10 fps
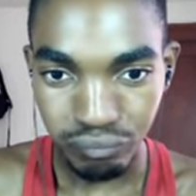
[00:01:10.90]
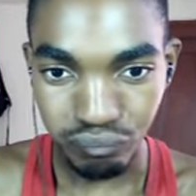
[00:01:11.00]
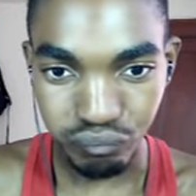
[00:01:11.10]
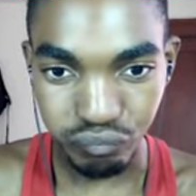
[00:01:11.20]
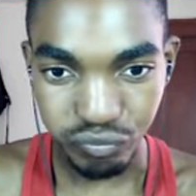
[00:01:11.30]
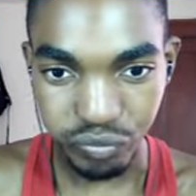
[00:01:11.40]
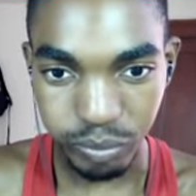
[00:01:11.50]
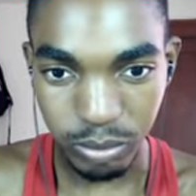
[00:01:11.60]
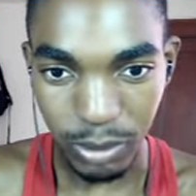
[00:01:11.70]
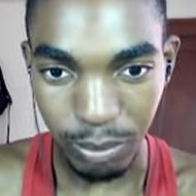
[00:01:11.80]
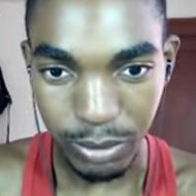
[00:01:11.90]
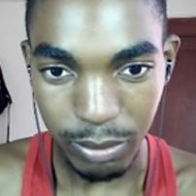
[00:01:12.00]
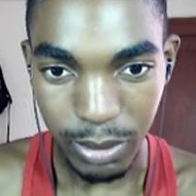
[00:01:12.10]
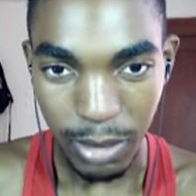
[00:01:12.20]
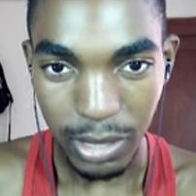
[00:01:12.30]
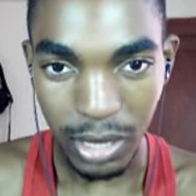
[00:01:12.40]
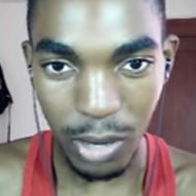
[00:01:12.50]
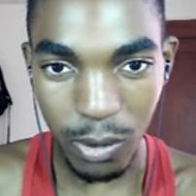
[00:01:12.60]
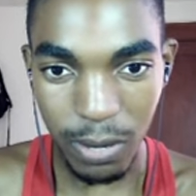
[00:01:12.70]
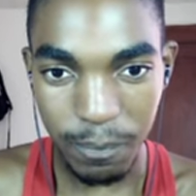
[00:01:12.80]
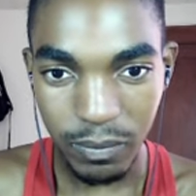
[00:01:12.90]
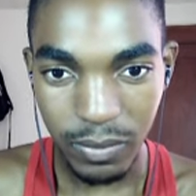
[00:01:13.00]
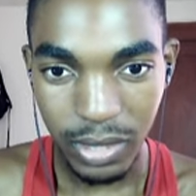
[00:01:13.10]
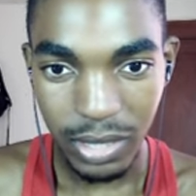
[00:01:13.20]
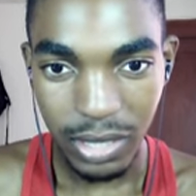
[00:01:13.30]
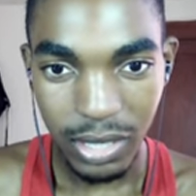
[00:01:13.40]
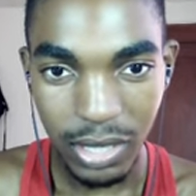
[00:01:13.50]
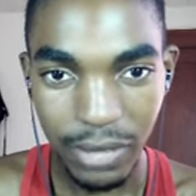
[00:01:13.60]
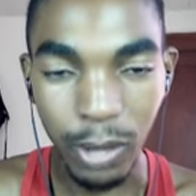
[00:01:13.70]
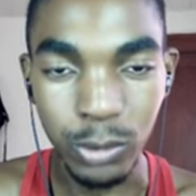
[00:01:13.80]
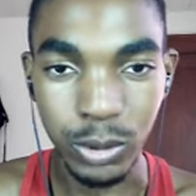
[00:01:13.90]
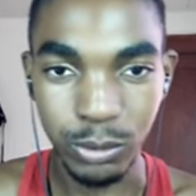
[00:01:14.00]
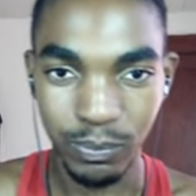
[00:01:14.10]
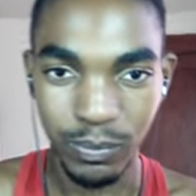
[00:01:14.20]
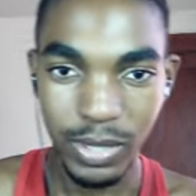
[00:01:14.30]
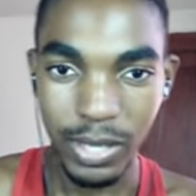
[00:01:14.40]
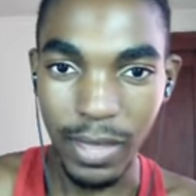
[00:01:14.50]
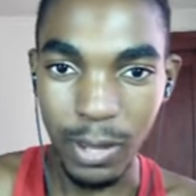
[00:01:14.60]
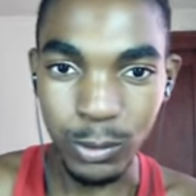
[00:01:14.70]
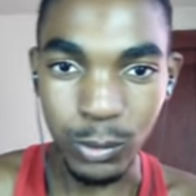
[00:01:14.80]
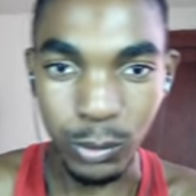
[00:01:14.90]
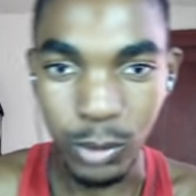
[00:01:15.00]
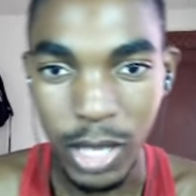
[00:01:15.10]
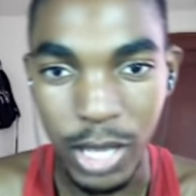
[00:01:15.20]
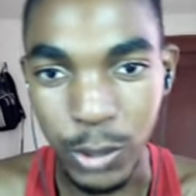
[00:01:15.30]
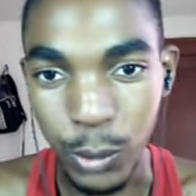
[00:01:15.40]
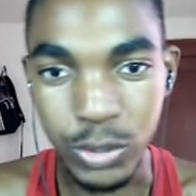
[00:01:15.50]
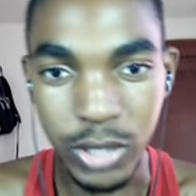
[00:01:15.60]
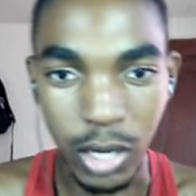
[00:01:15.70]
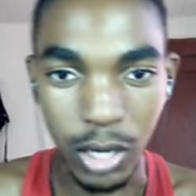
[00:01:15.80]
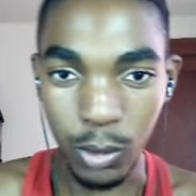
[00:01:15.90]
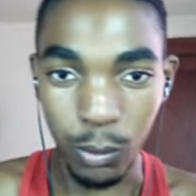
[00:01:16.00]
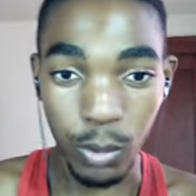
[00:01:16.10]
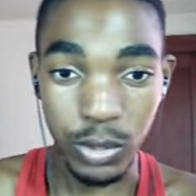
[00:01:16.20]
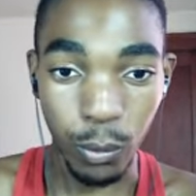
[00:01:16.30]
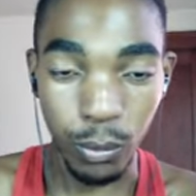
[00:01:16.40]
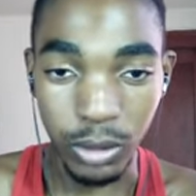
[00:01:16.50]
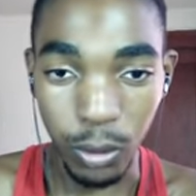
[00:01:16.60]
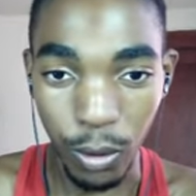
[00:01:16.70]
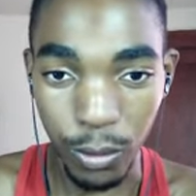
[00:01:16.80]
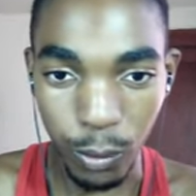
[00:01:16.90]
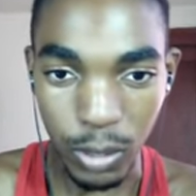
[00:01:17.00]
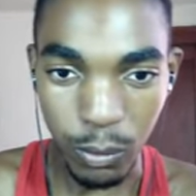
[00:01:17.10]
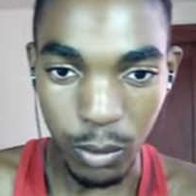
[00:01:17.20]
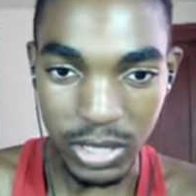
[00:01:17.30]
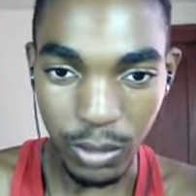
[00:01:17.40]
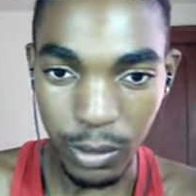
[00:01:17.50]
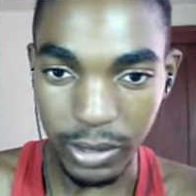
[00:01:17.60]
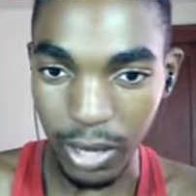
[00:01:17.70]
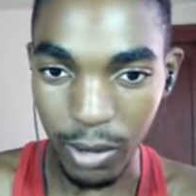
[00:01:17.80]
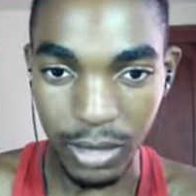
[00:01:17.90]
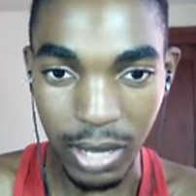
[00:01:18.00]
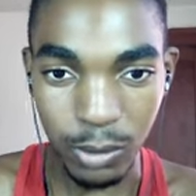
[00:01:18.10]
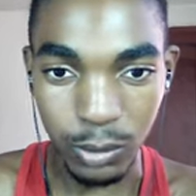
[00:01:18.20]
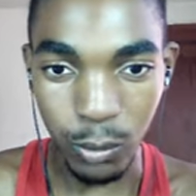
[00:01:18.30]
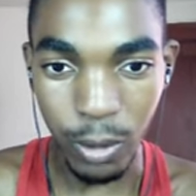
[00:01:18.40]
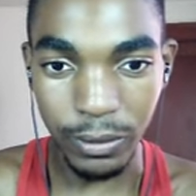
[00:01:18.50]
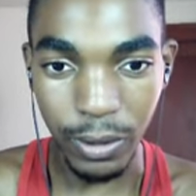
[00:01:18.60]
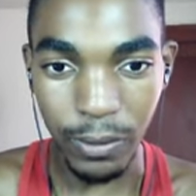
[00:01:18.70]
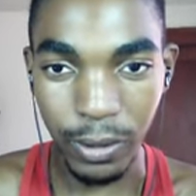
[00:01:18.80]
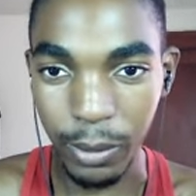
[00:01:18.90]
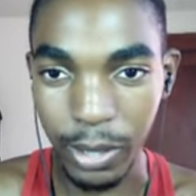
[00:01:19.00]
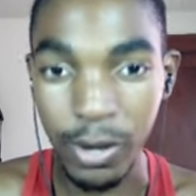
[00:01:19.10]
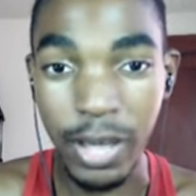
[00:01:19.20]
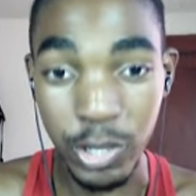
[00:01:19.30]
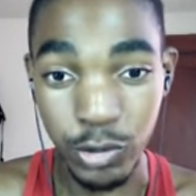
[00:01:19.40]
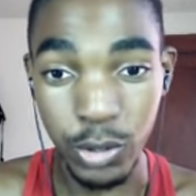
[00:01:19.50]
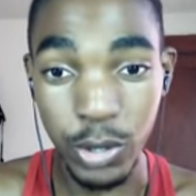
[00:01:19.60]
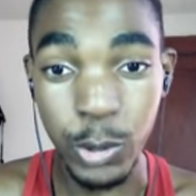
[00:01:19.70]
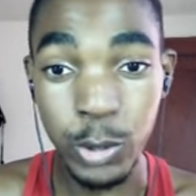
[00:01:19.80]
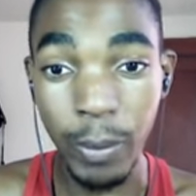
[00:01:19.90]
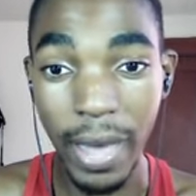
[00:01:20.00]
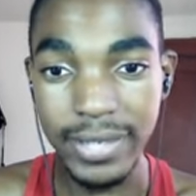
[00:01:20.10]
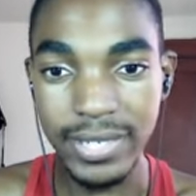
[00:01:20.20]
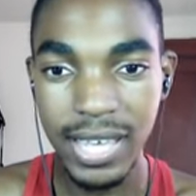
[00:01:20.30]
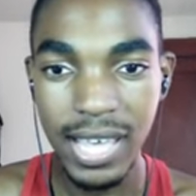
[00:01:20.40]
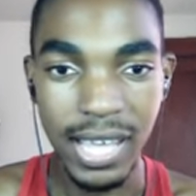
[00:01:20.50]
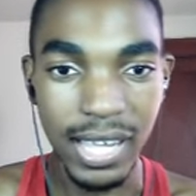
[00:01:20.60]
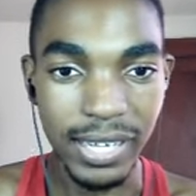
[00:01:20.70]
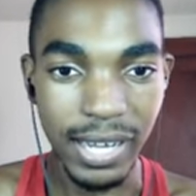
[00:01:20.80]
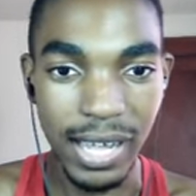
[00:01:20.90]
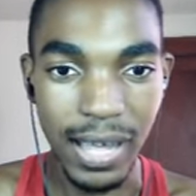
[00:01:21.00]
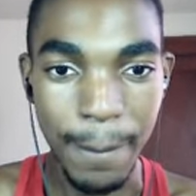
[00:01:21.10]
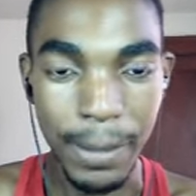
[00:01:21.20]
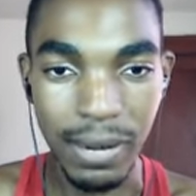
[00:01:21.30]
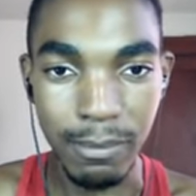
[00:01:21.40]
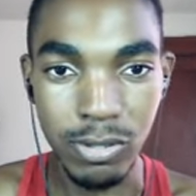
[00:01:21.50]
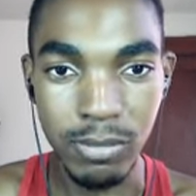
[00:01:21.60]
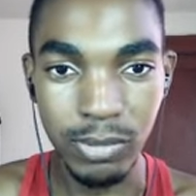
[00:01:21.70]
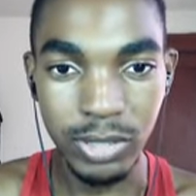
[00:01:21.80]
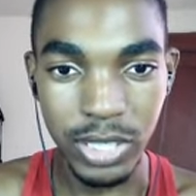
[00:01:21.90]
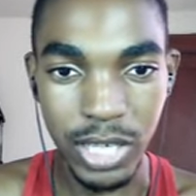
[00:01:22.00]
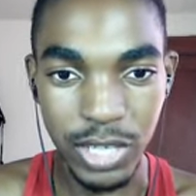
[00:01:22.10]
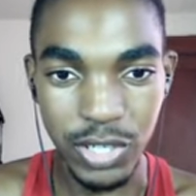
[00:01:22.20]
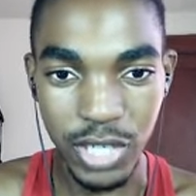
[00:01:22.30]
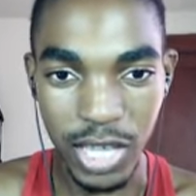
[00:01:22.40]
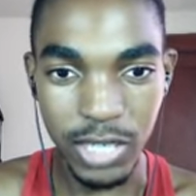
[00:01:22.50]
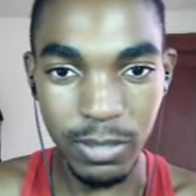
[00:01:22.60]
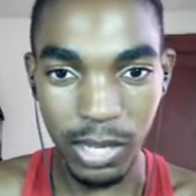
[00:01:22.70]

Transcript: You know what? That'll do. That'll do. Huge wizard, you know, wither rescue right there. That'll do right there. There we go. Enjoy your huge pet. And bada boom. Yes, yes.